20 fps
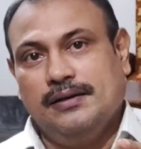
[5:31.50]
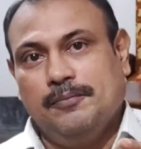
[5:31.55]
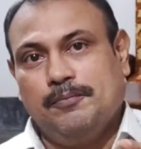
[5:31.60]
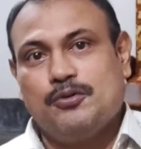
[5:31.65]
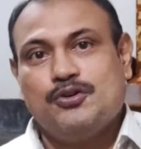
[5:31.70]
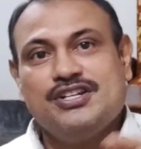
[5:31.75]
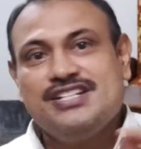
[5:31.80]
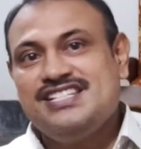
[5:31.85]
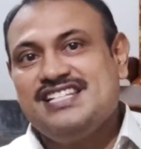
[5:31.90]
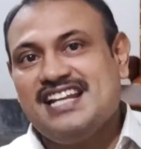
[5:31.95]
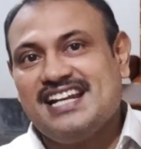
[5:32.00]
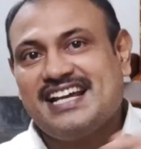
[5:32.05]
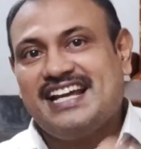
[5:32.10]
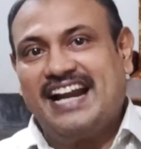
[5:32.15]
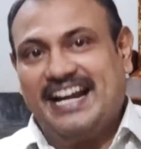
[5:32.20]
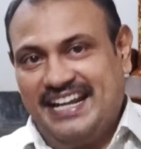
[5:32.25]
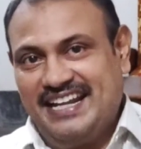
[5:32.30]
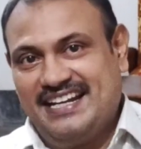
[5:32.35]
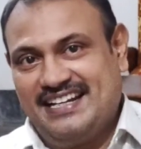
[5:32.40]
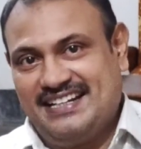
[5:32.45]
potential
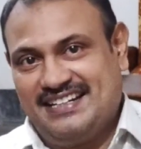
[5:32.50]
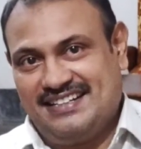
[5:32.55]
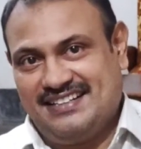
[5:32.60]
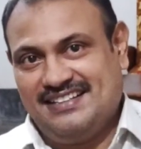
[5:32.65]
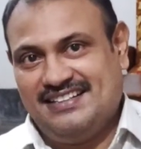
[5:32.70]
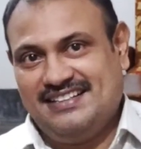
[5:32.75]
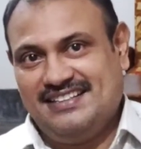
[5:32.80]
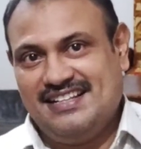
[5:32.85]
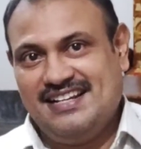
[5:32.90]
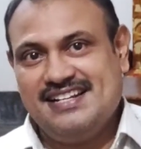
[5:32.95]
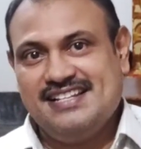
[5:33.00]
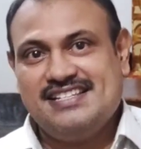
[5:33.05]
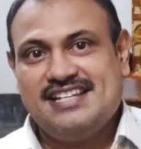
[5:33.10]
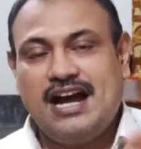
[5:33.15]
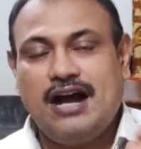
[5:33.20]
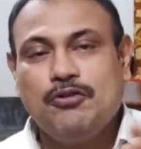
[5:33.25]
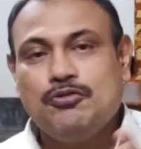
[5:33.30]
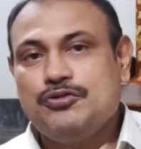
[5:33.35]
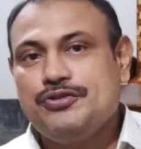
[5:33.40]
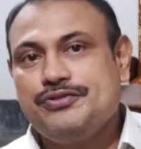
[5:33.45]
gradient, that is
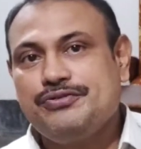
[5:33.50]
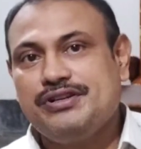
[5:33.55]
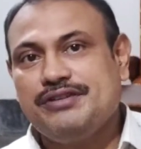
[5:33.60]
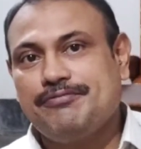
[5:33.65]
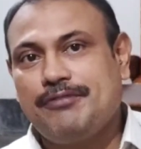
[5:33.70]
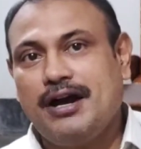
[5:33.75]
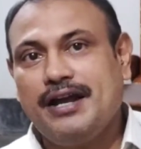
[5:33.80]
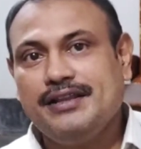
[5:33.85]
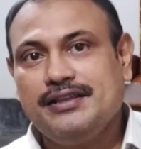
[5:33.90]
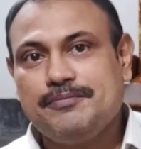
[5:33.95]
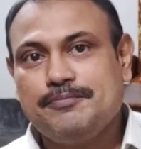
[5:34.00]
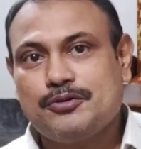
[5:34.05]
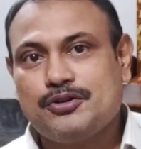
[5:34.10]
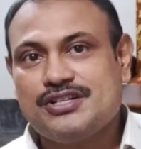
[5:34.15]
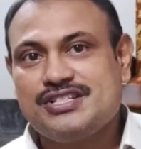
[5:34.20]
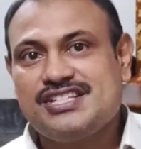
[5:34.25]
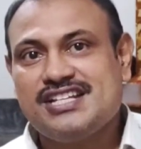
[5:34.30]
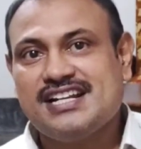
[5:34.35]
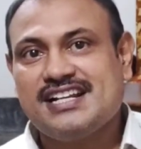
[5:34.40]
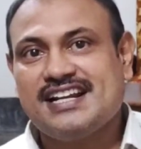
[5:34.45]
how do you define the
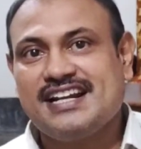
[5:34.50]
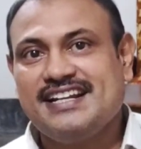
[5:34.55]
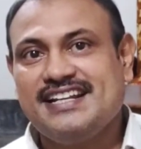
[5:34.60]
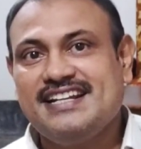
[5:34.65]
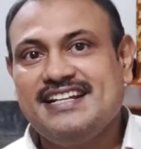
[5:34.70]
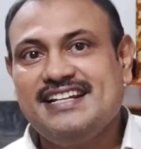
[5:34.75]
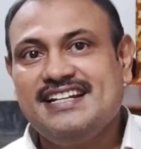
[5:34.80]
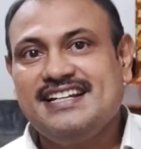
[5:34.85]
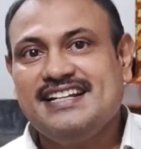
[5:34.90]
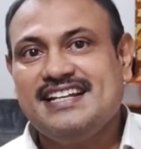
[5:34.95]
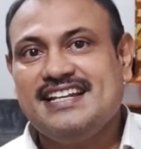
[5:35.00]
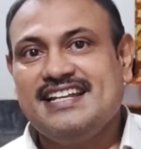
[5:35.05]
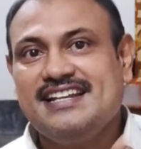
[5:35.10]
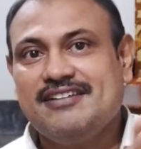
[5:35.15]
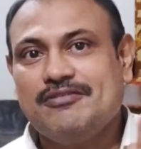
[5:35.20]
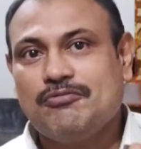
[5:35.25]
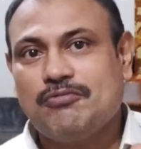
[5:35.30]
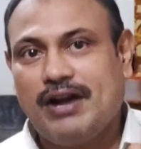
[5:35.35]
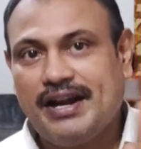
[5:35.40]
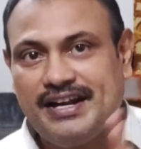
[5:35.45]
potential gradient
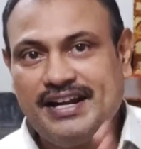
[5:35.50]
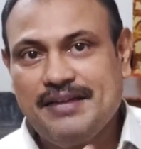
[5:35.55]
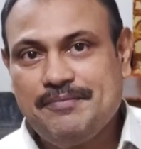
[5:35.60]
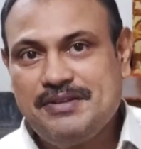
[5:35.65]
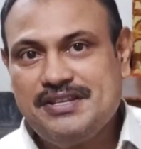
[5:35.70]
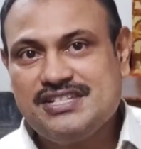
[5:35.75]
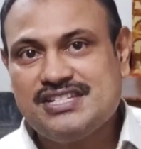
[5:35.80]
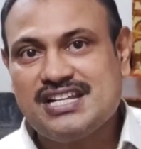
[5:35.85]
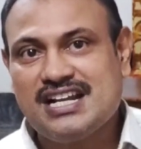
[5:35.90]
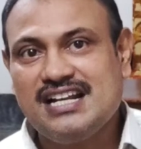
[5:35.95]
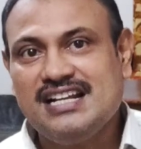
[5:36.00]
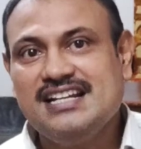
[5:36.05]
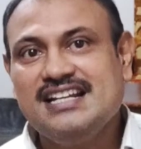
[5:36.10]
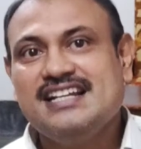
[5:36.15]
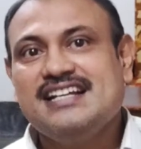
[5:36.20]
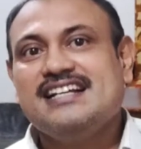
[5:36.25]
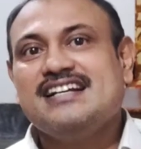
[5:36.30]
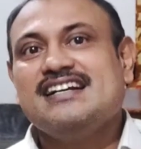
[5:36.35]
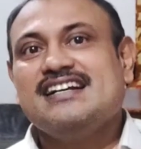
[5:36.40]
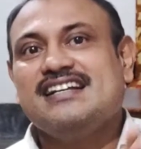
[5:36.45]
in one dimensional?
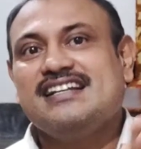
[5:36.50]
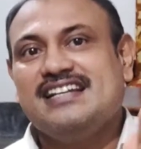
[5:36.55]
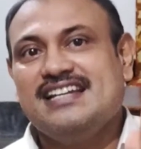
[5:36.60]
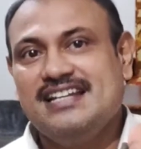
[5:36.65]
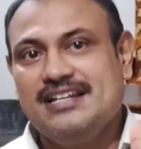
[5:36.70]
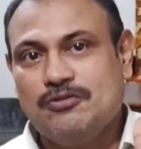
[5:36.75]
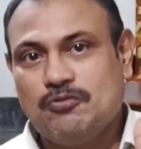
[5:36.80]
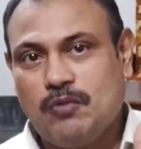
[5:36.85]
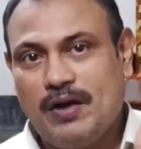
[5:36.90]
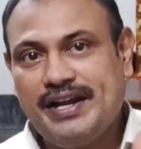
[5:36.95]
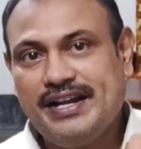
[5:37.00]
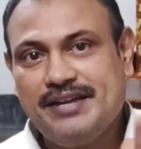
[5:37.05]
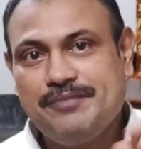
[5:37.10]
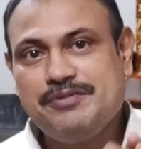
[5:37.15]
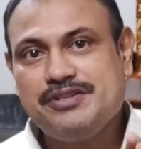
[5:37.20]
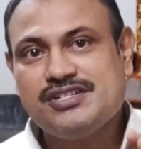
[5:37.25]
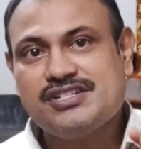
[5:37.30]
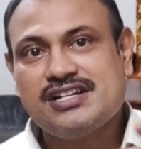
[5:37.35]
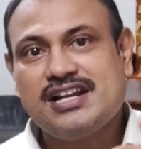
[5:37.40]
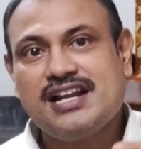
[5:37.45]
In one
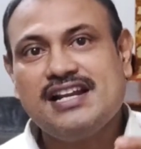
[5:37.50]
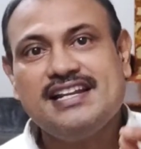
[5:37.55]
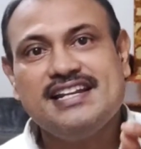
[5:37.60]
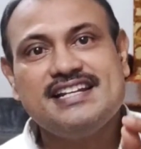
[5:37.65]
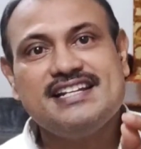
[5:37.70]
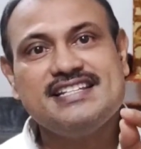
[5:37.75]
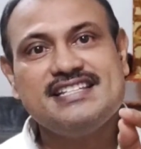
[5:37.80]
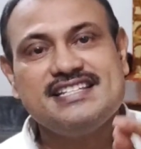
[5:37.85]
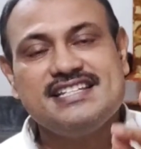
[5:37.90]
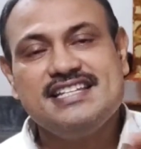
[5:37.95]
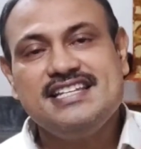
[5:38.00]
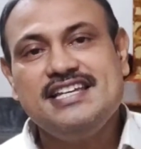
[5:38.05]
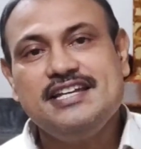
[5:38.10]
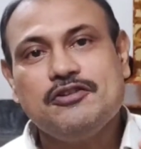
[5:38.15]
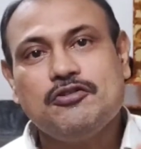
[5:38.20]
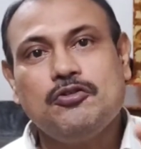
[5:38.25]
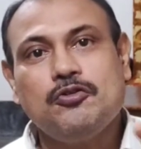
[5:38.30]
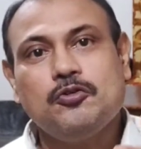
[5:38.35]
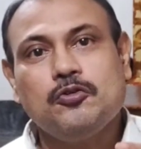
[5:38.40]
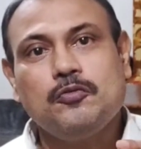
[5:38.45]
dimensional it is E
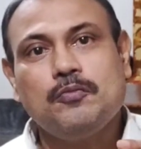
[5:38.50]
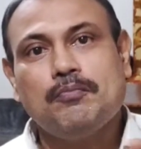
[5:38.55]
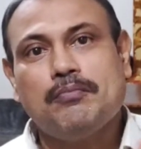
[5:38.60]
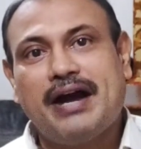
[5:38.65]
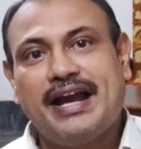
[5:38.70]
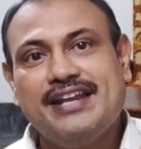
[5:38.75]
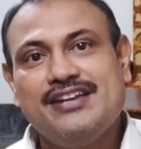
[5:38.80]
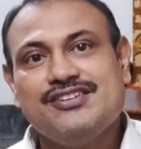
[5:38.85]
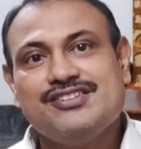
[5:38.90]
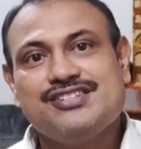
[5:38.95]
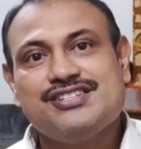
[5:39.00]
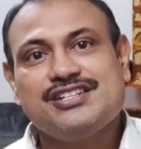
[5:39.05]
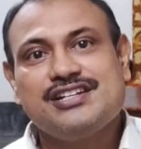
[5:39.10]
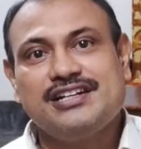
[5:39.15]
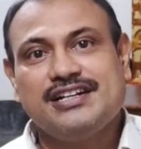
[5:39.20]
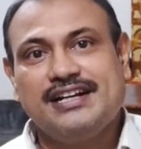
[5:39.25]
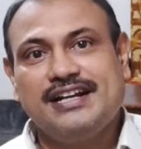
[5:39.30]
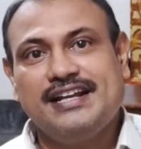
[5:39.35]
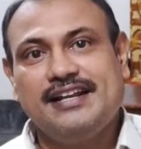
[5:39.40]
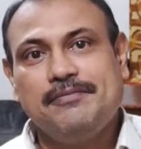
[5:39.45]
equal to minus
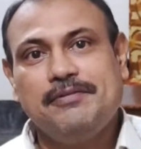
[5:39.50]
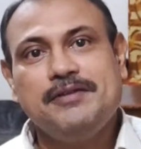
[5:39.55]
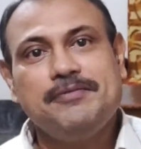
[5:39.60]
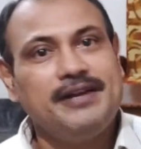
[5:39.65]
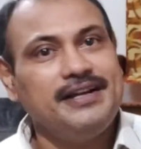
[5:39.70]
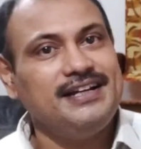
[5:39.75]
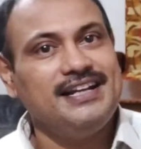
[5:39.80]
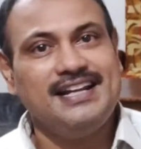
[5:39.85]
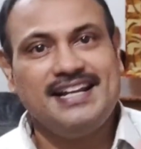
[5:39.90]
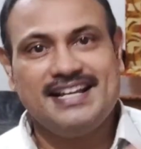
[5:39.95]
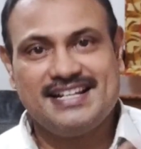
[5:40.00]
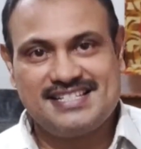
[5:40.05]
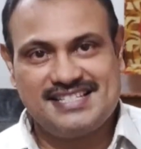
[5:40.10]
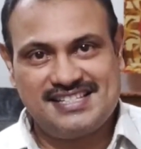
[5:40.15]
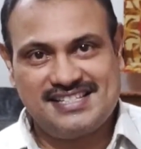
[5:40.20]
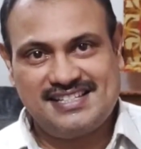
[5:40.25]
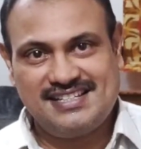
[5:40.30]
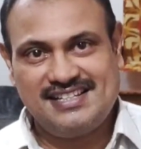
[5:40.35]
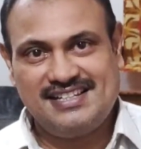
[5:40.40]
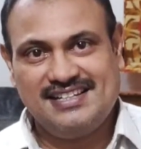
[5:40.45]
del V by del
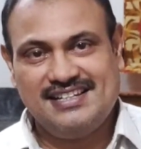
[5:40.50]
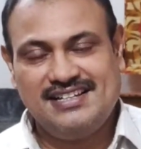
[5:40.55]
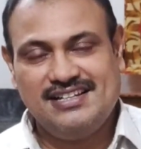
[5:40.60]
X.